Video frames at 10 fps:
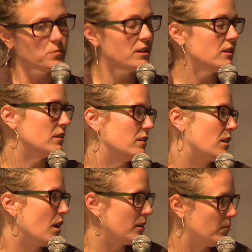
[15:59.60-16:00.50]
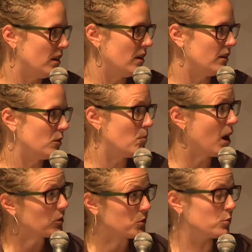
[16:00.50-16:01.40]
peer economy, you know,
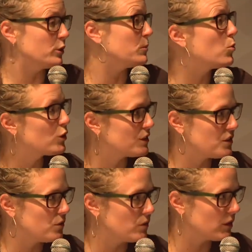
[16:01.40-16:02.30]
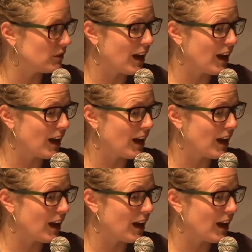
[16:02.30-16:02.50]
models are really important to their